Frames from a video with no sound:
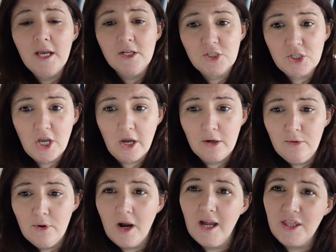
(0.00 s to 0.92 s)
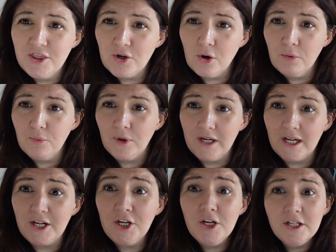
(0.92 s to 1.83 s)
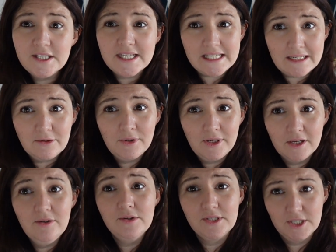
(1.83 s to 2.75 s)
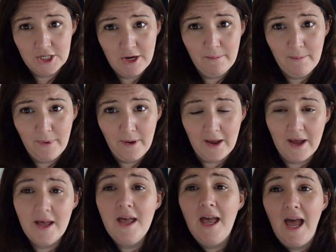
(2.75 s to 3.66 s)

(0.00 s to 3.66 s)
So I thought, well, I could still use the jumper